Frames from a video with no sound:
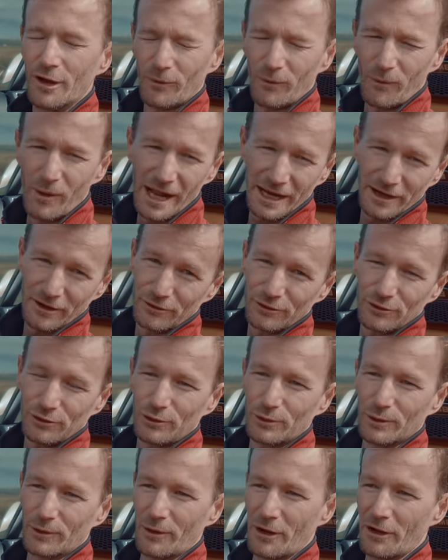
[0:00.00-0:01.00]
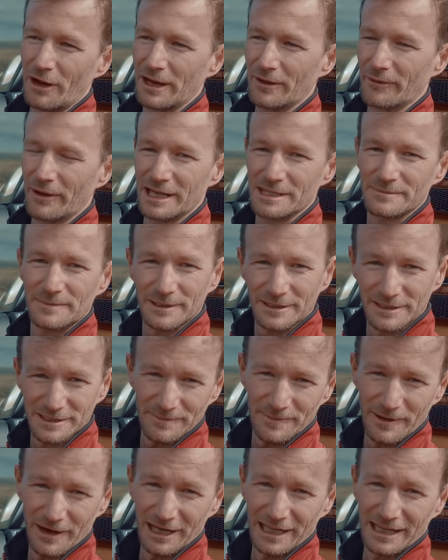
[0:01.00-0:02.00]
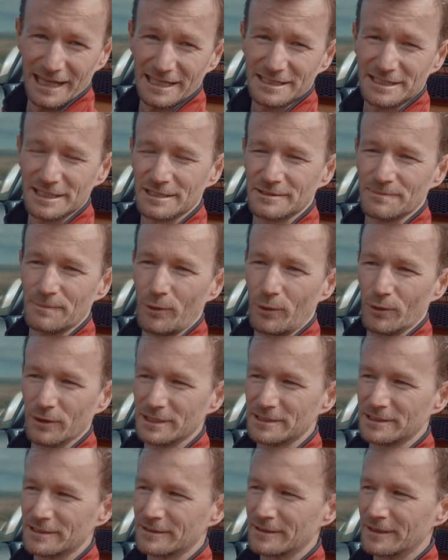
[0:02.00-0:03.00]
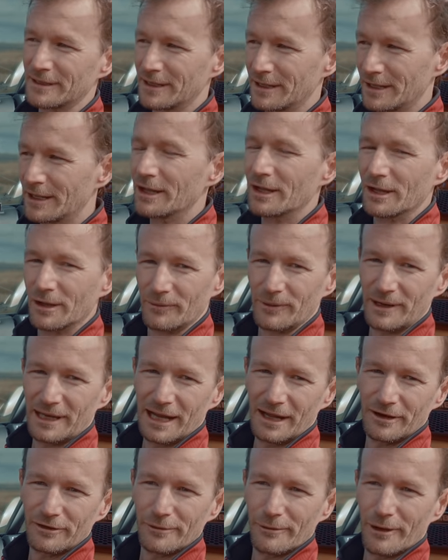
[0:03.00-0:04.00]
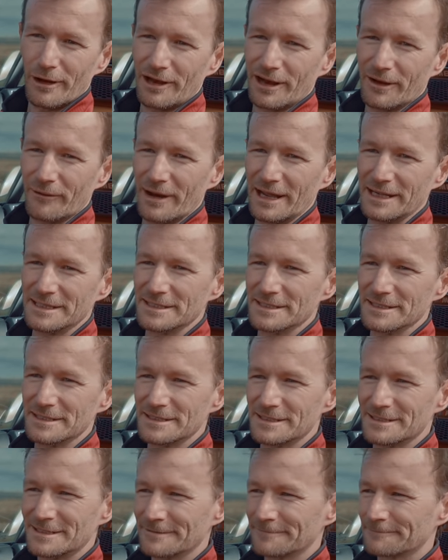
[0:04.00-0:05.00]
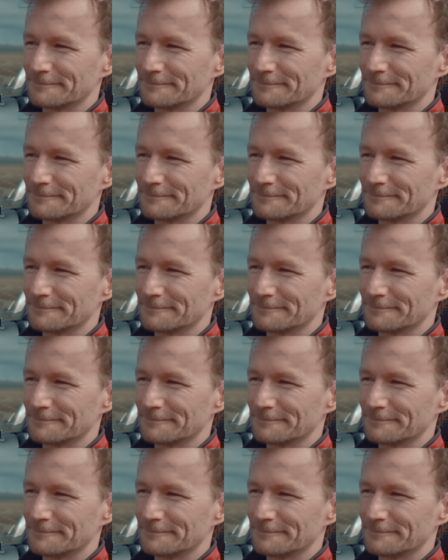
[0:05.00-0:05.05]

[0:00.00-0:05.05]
why don't you do a rolling race? Because apparently that's a sport. We now do rolling races.